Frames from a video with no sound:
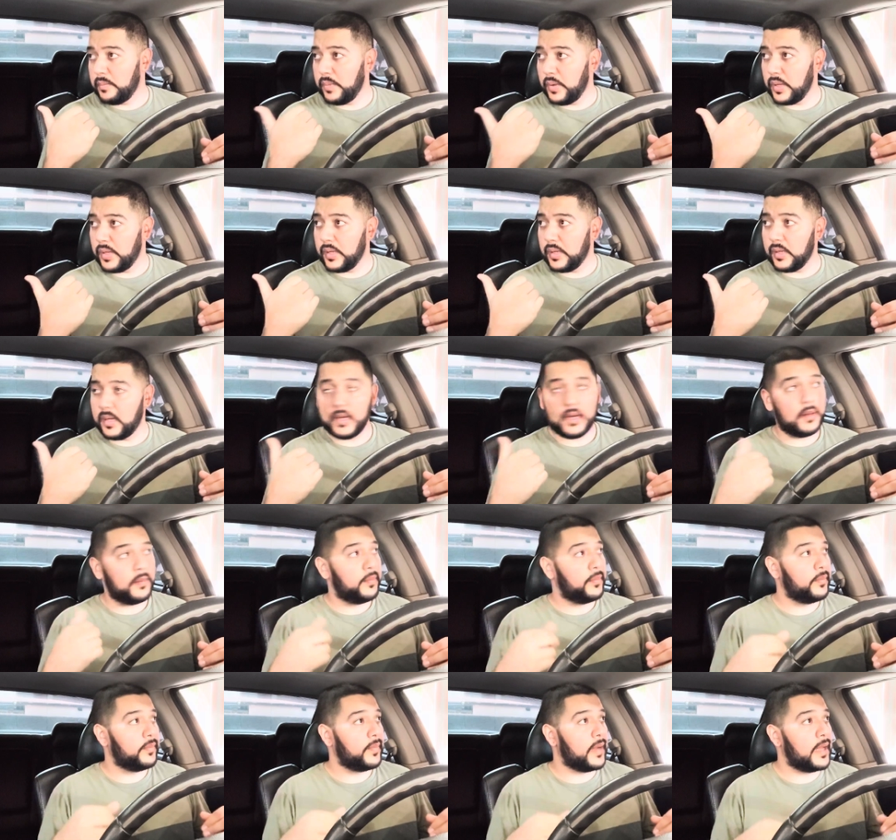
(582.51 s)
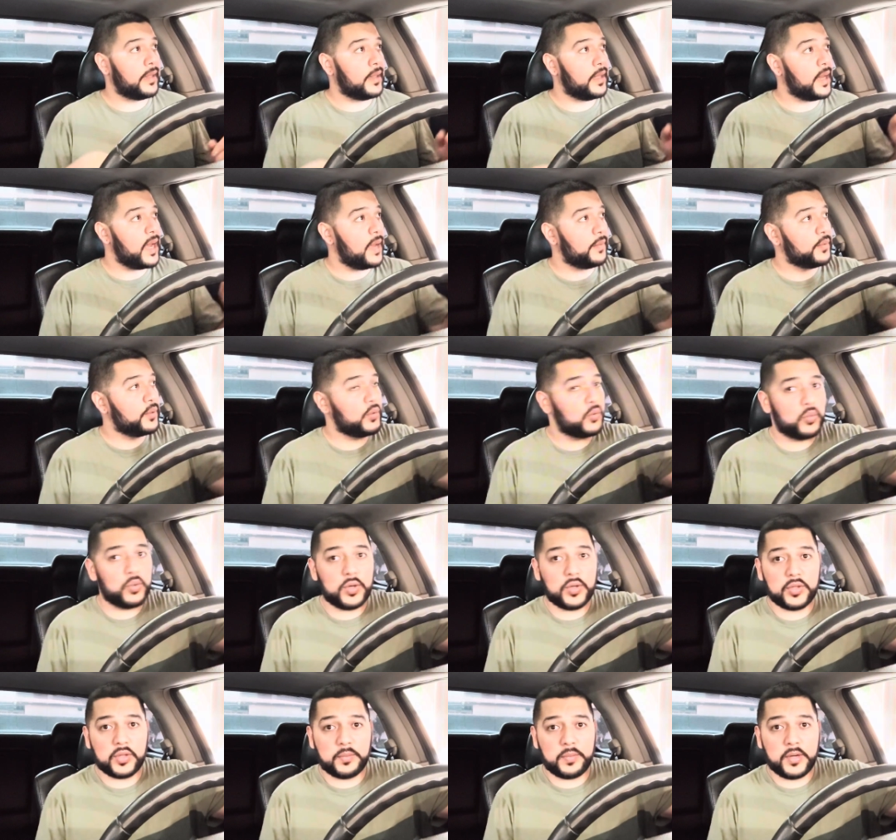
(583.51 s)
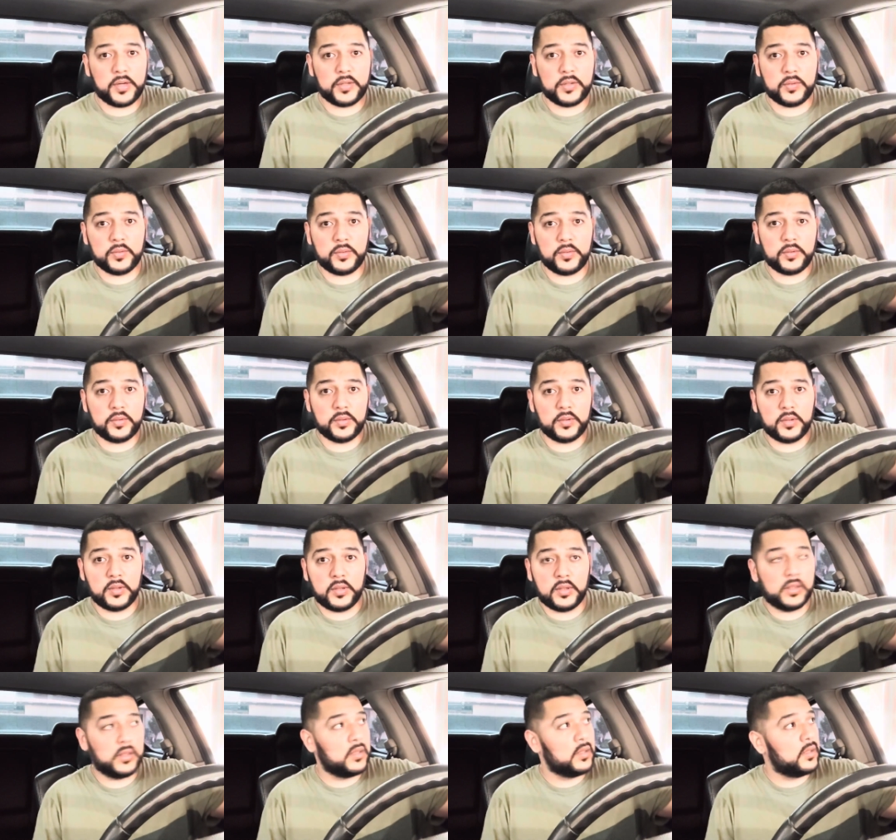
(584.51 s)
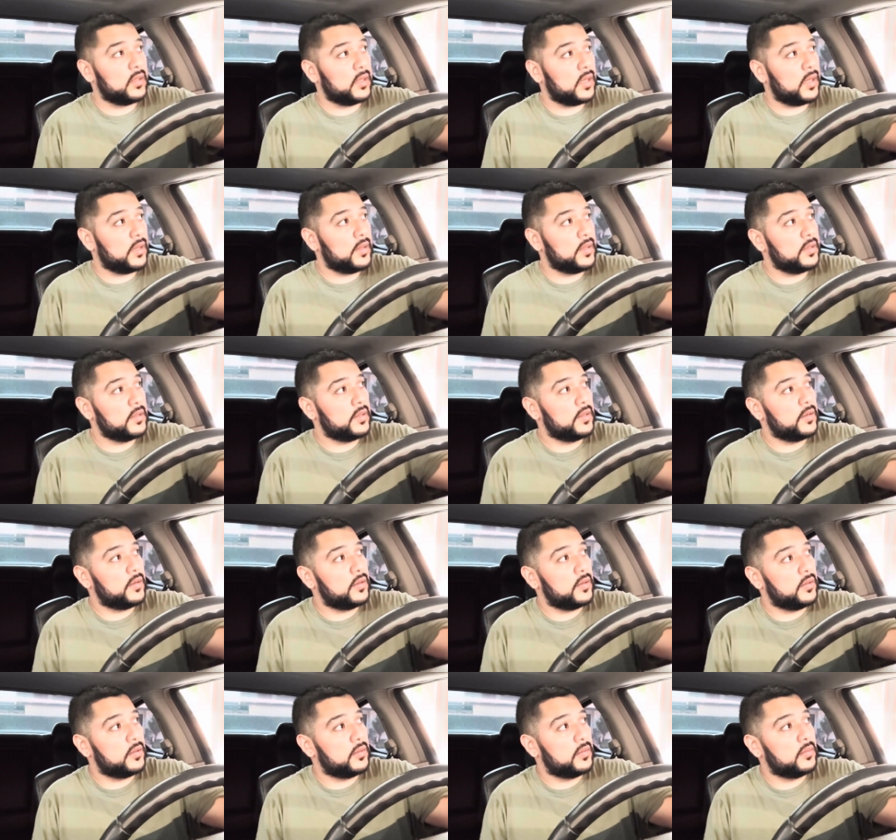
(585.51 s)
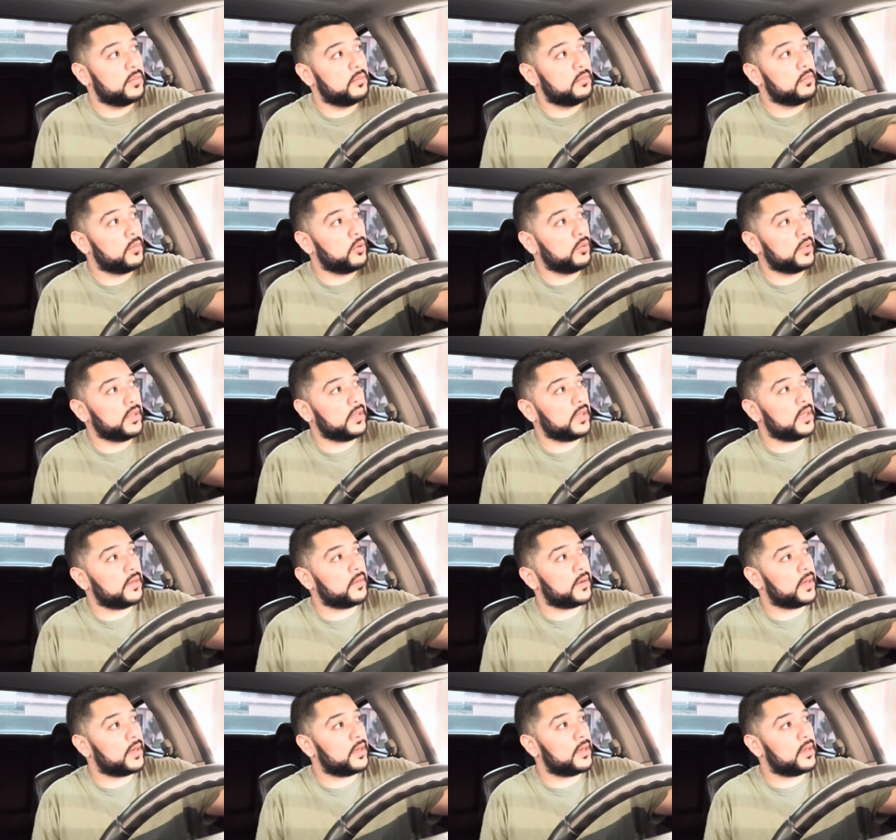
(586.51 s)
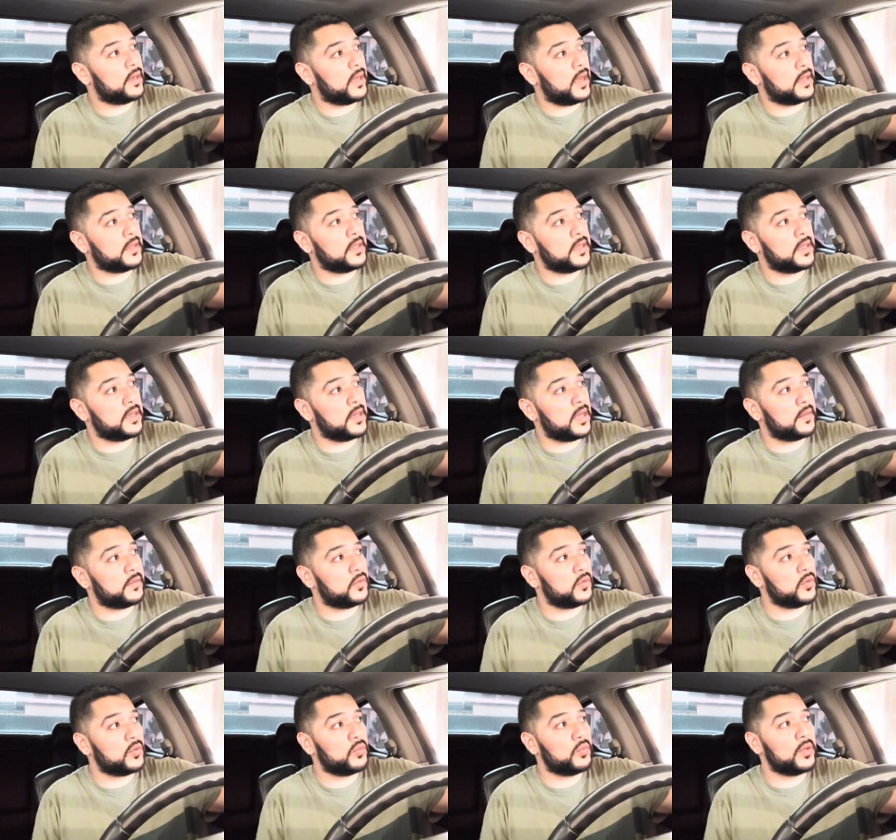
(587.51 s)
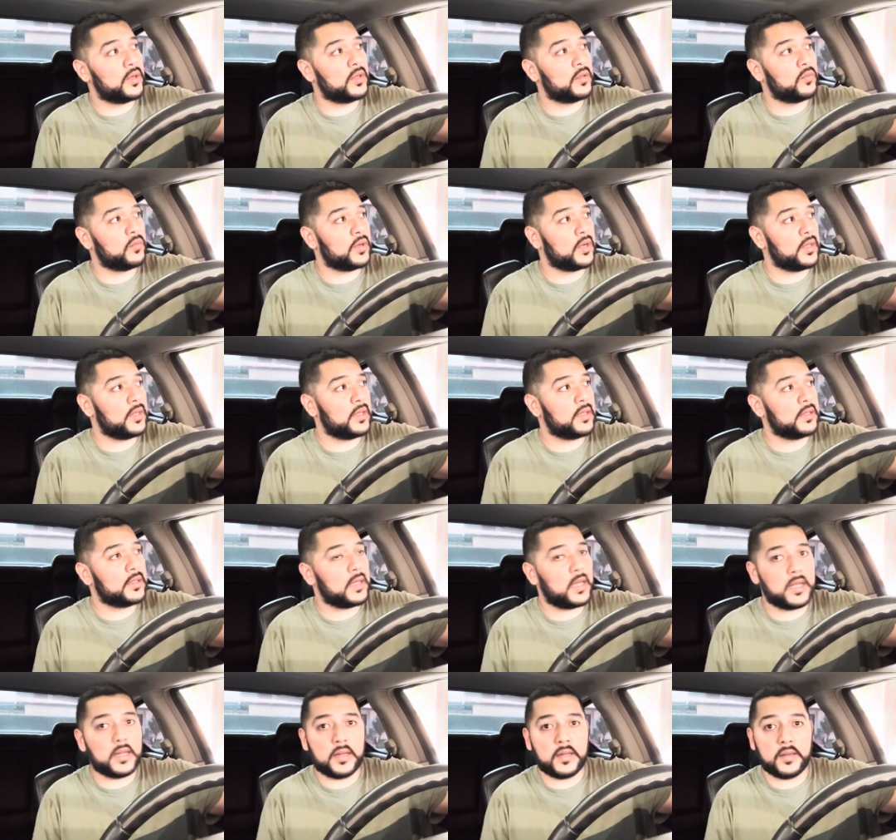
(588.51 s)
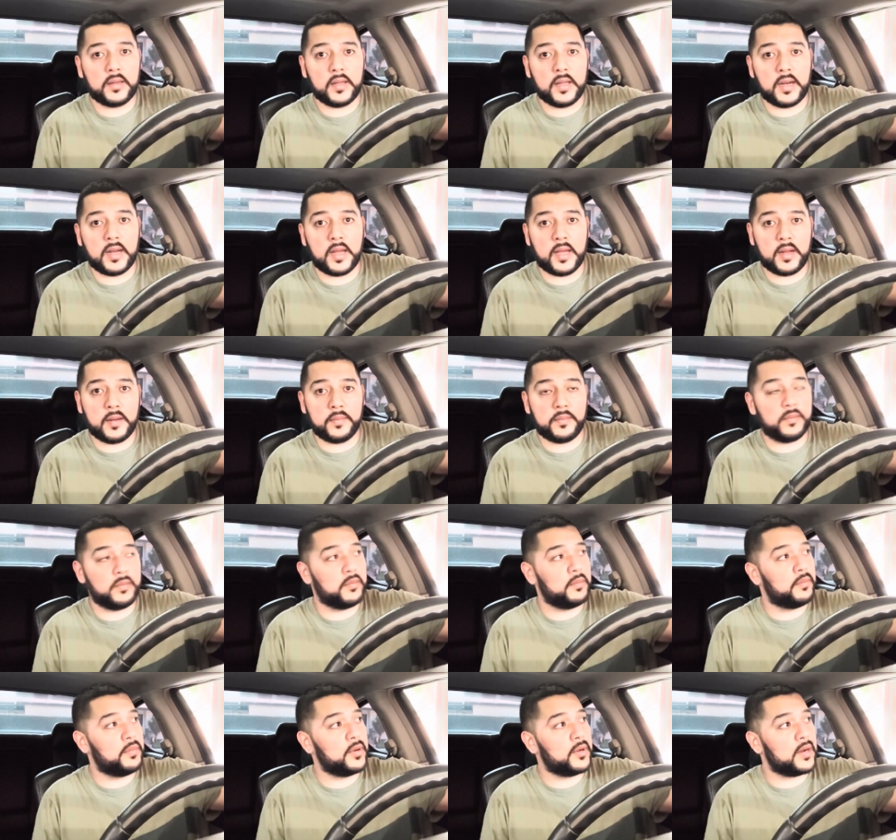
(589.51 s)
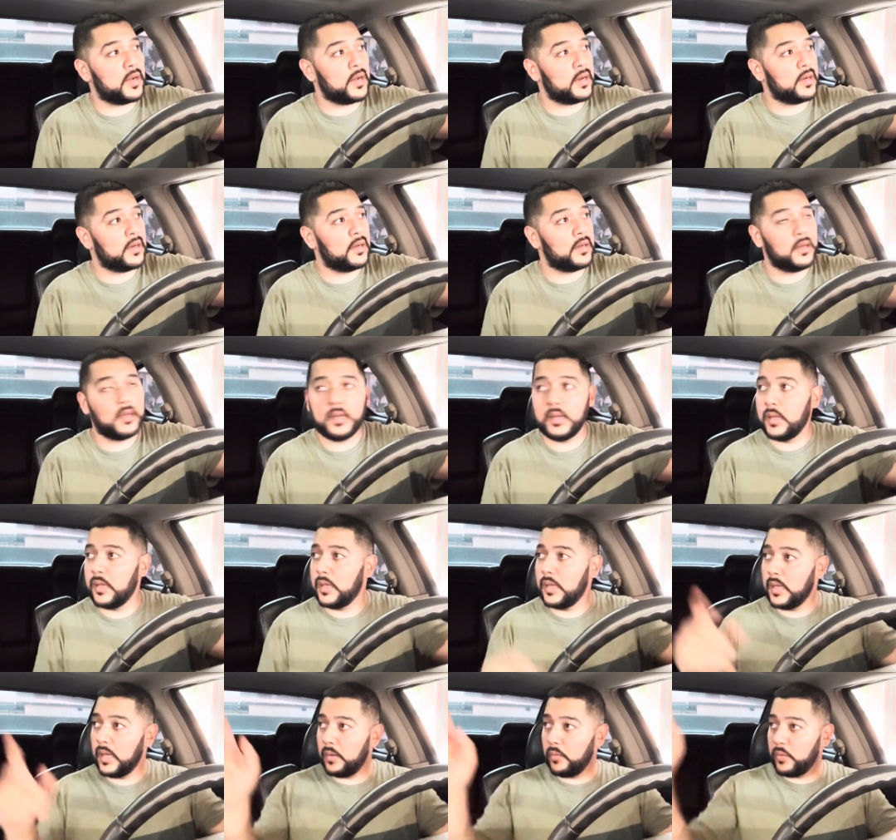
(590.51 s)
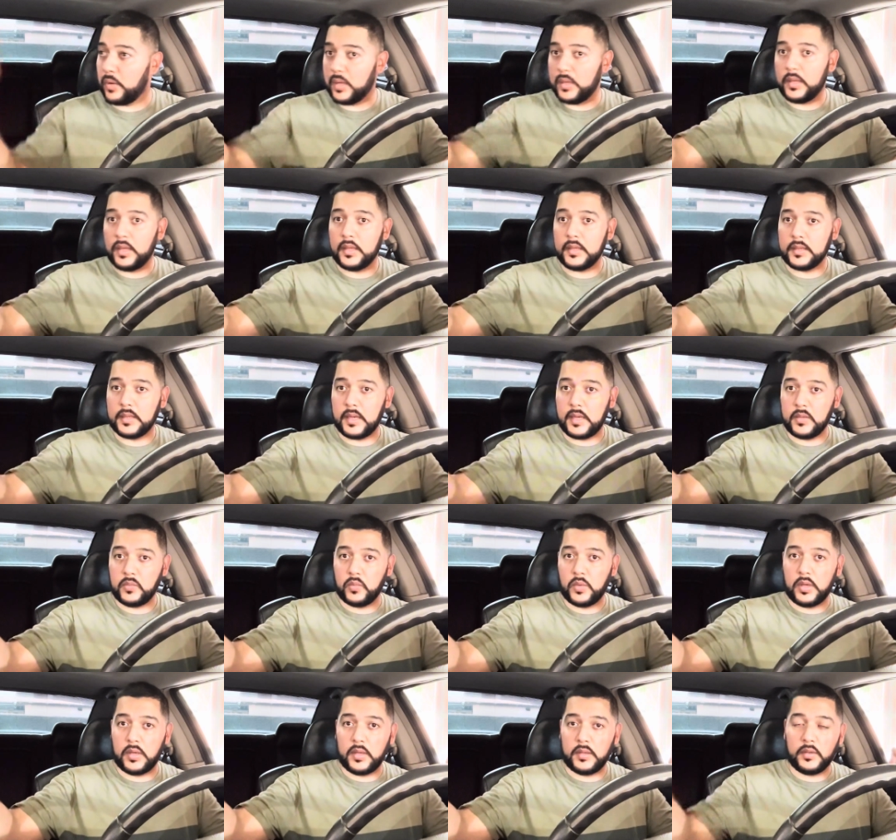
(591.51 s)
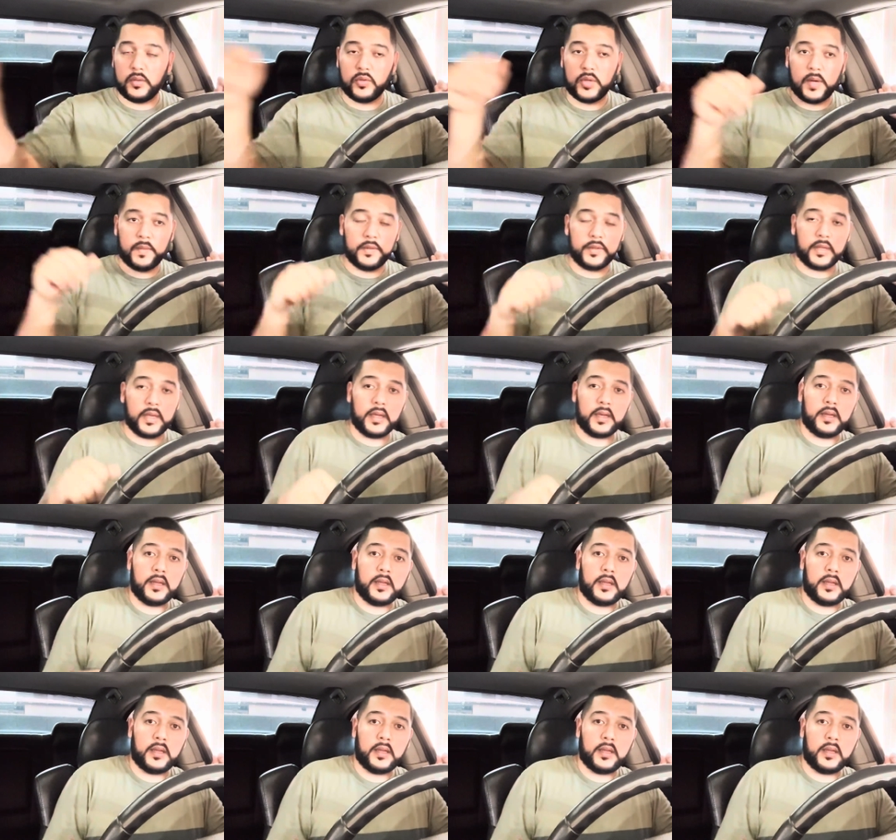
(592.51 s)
But I did have some tweeters up here too. This little molding thing right here, I did have 2 tweeters, one on this side that I had put on, and one on the other side as well, on the driver's side.